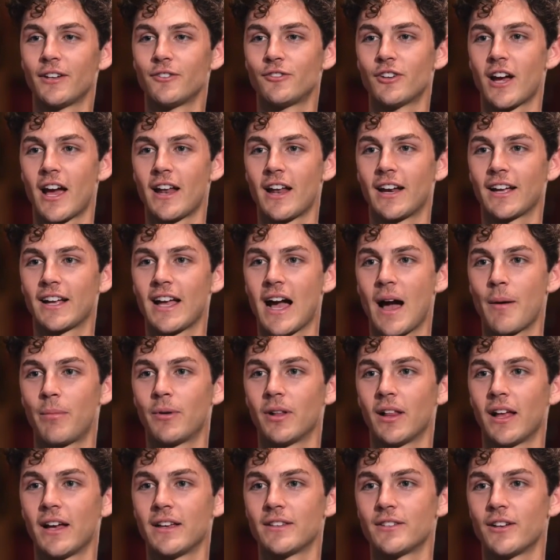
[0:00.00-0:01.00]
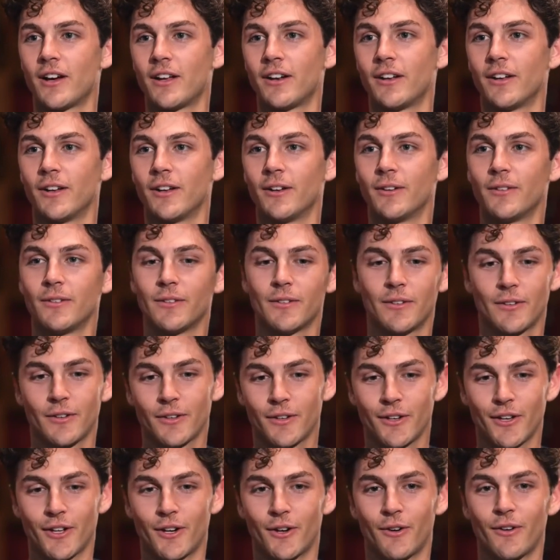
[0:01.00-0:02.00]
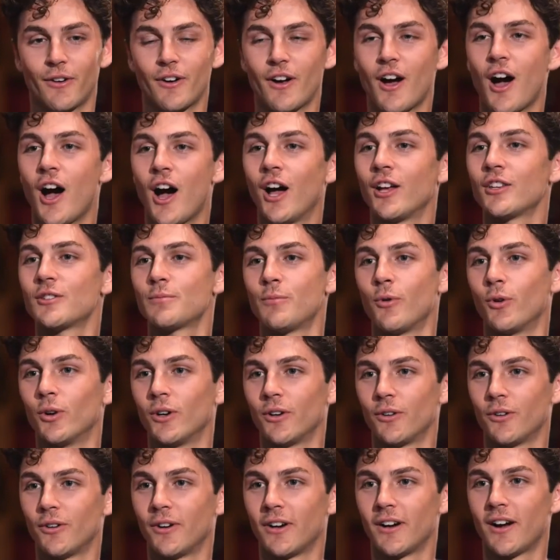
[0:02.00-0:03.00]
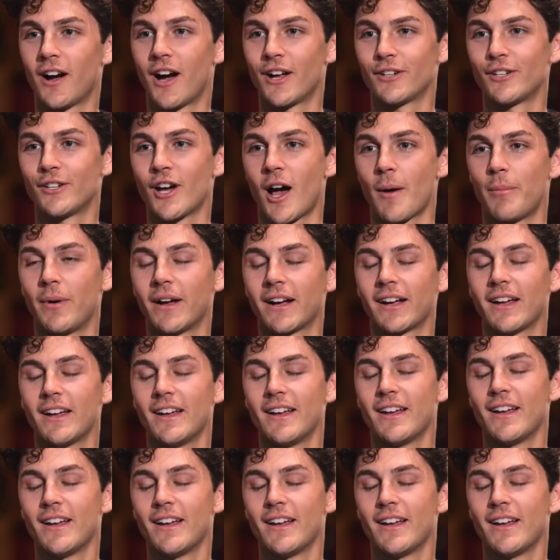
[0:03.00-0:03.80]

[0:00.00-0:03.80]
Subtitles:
and trying to capitalize on a hot sport or a hot topic.